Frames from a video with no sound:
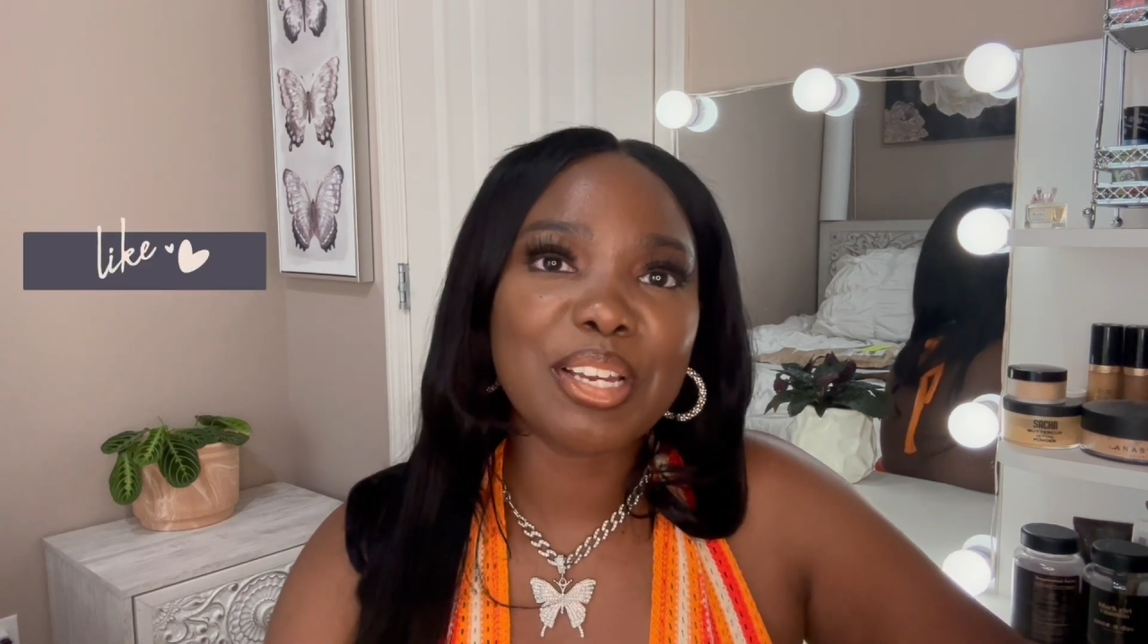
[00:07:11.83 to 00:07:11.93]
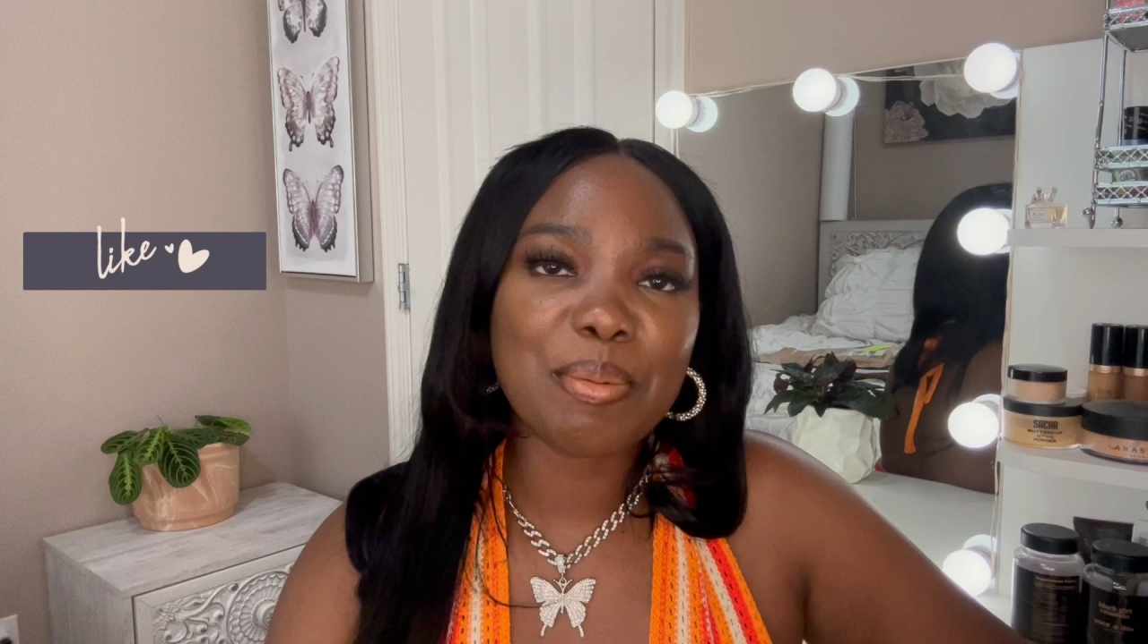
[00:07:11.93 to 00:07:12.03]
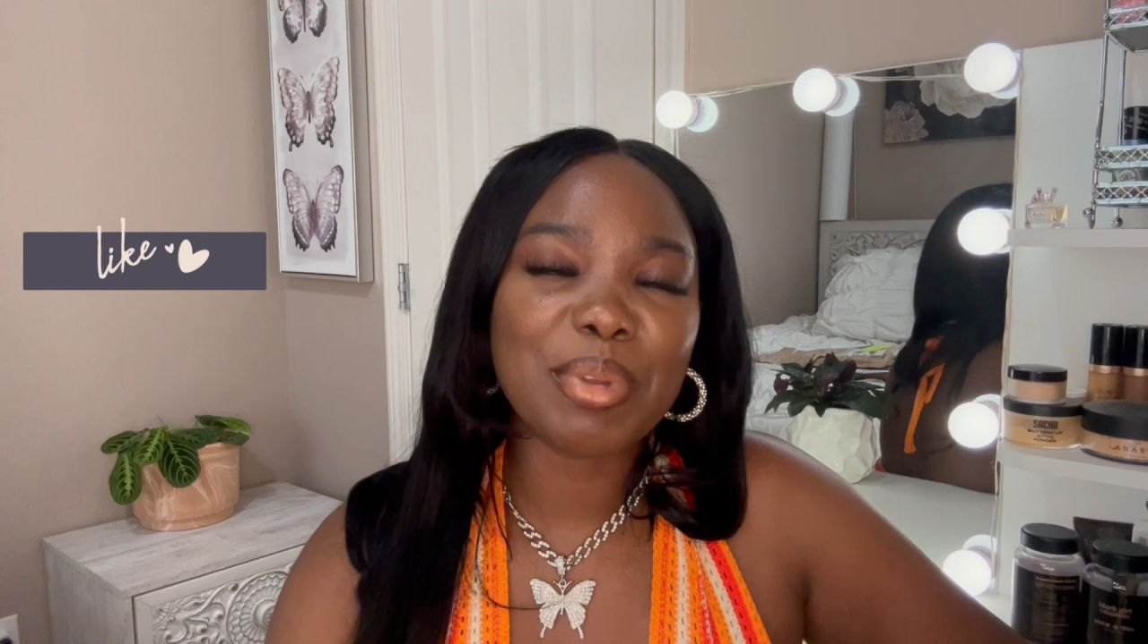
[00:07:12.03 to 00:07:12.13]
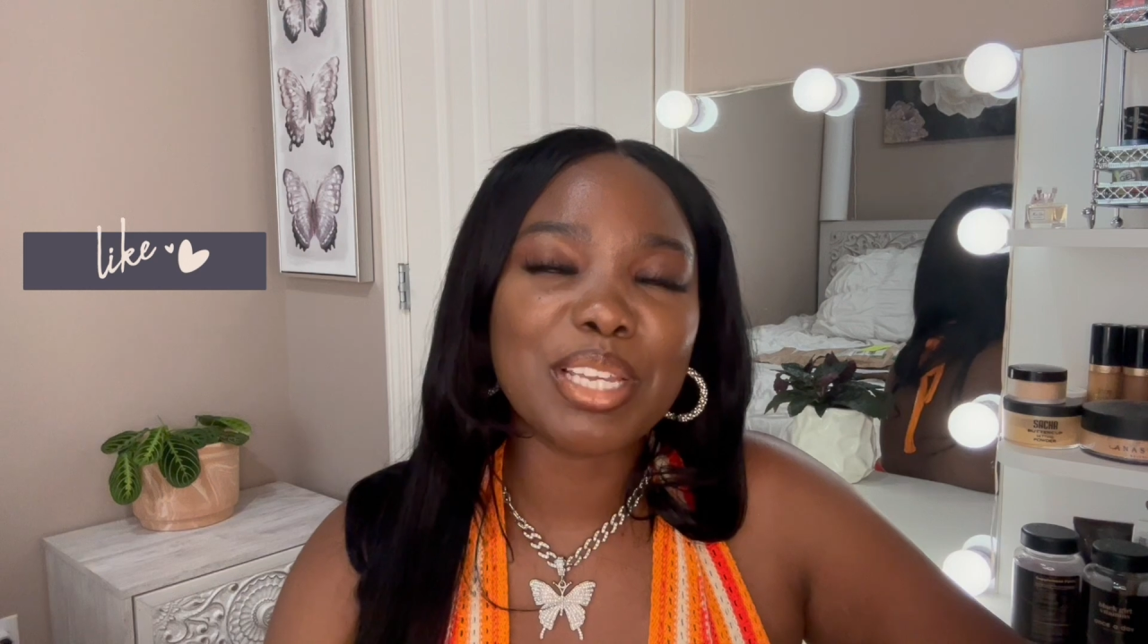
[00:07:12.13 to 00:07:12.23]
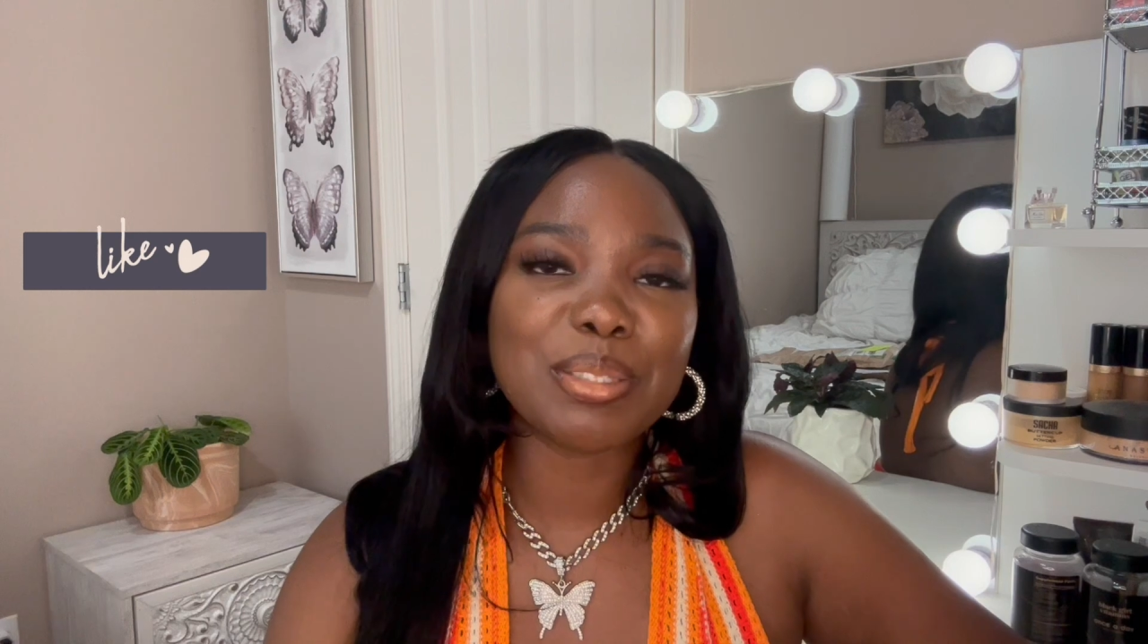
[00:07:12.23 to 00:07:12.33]

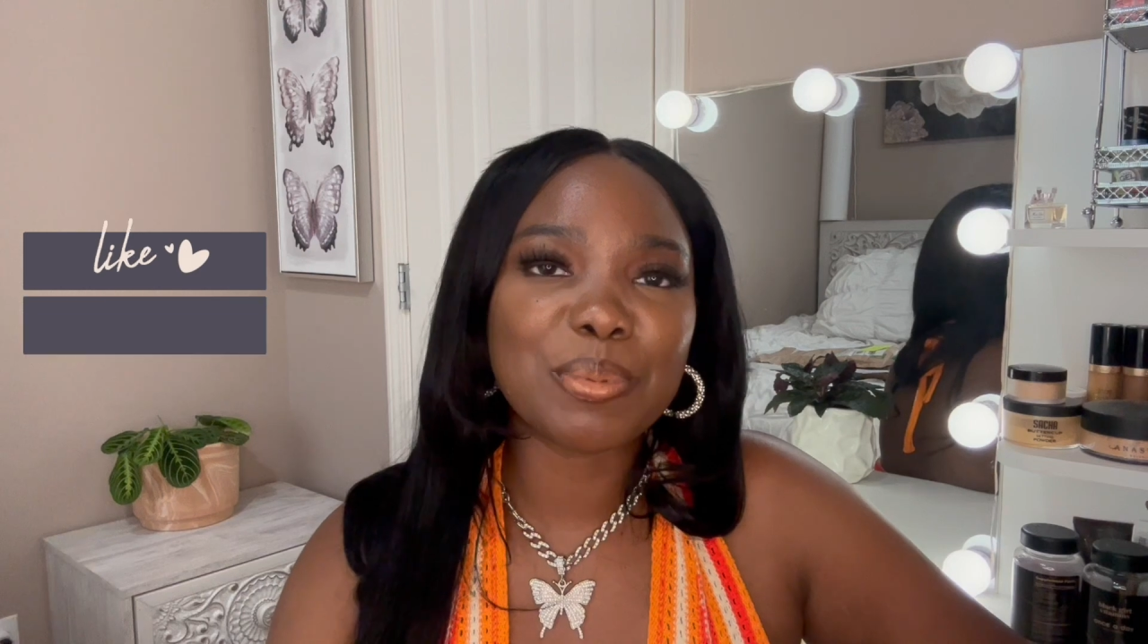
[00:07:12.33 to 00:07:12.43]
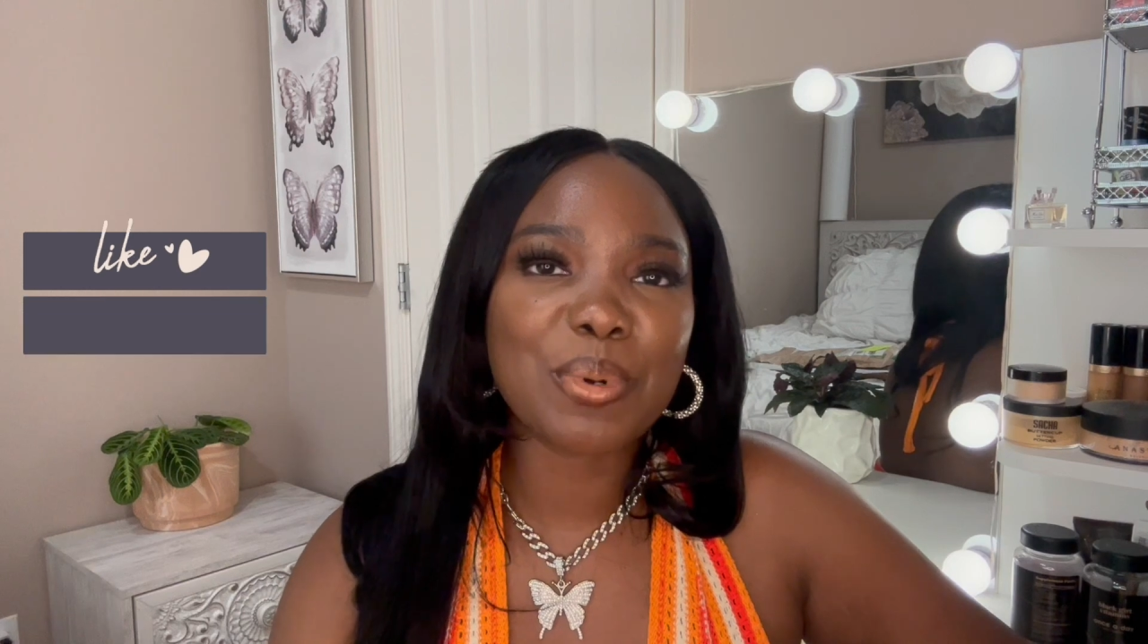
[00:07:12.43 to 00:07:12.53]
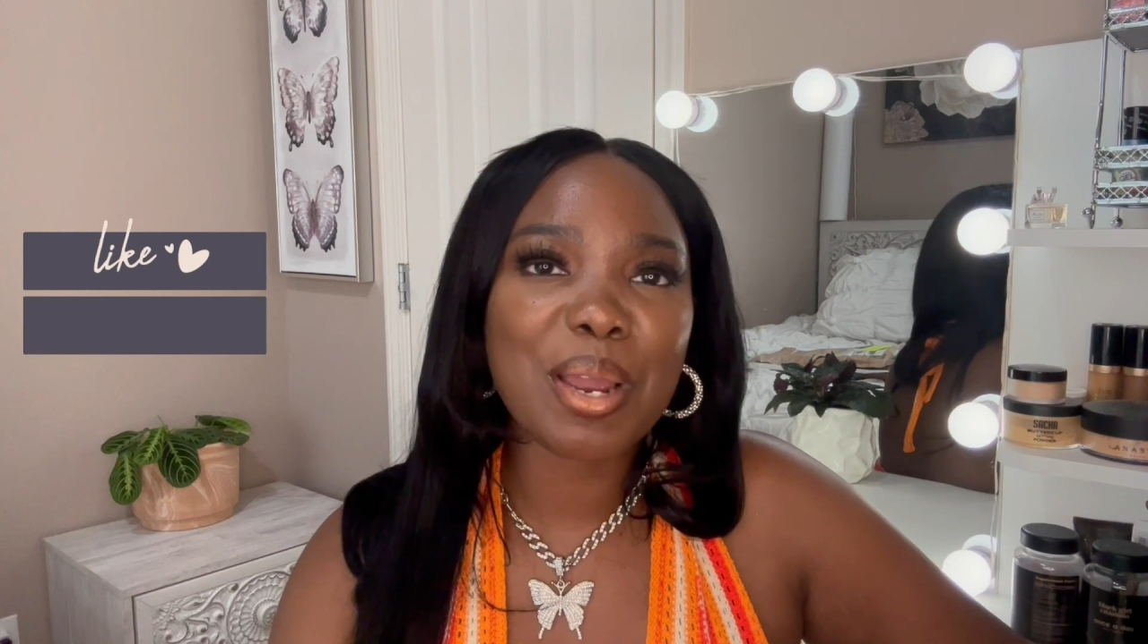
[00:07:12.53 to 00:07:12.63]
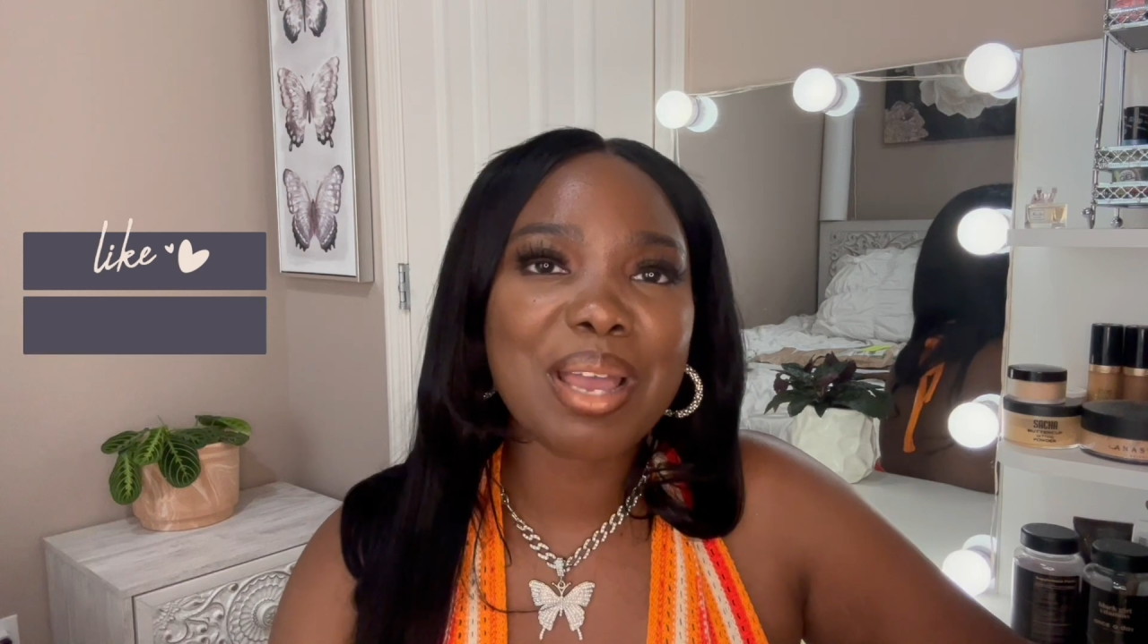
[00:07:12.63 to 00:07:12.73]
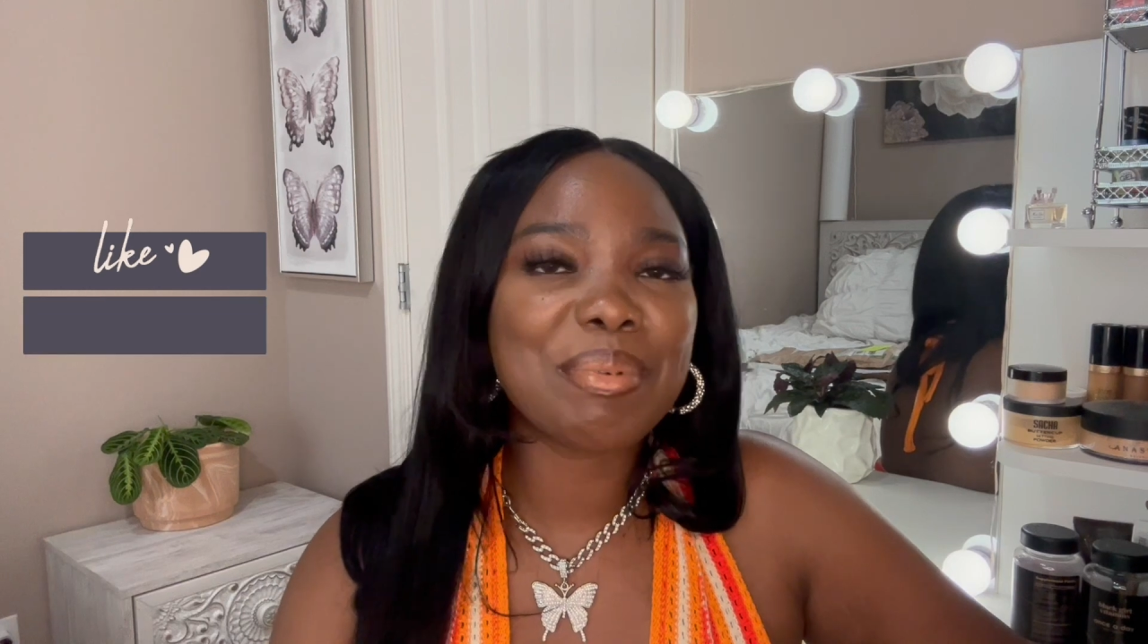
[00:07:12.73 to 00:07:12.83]
comment, and
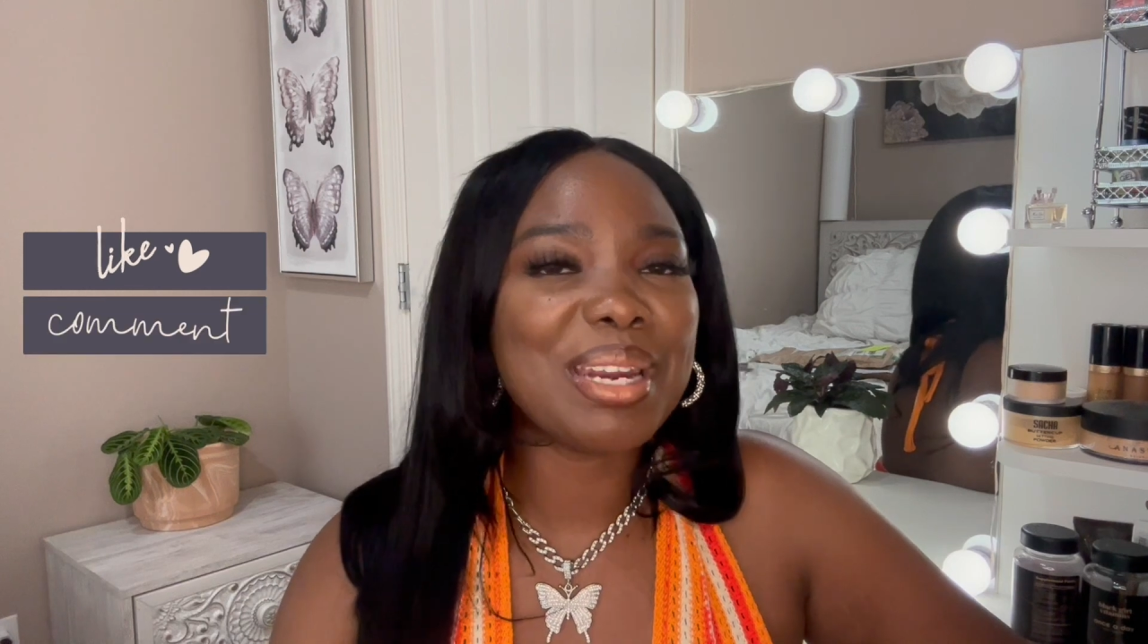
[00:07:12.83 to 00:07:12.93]
subscribe,